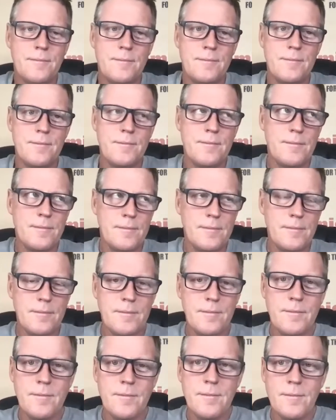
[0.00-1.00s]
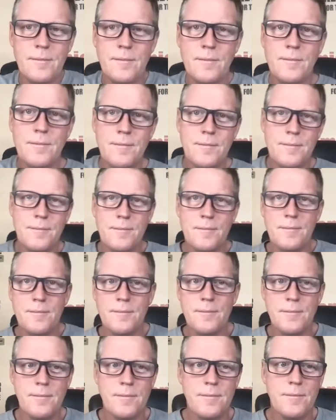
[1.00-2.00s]

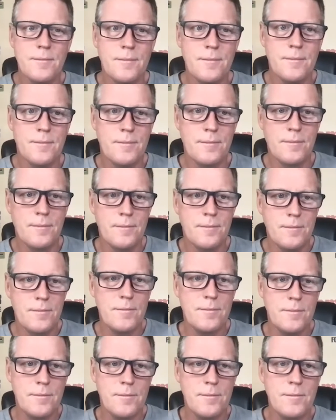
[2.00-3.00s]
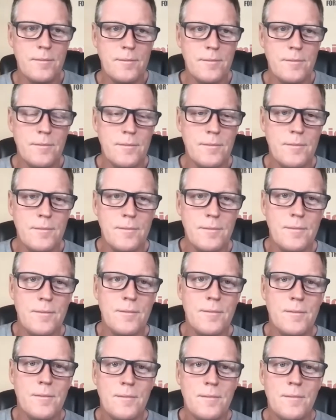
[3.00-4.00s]

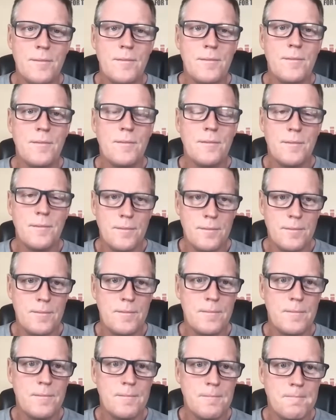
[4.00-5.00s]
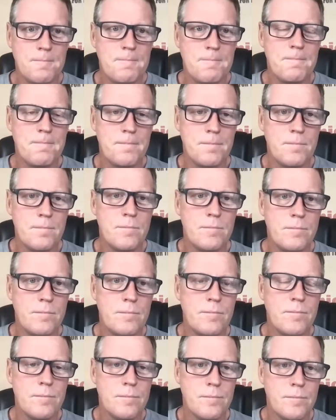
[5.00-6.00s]

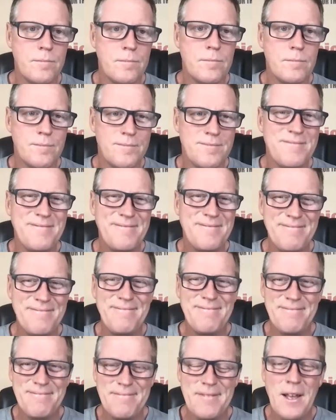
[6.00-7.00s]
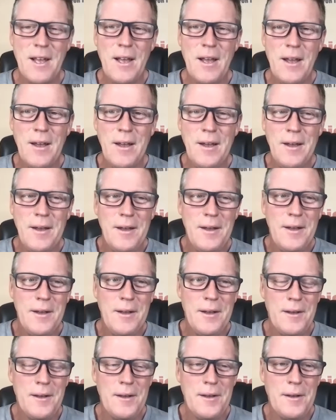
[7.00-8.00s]
No words are spoken by the person on screen.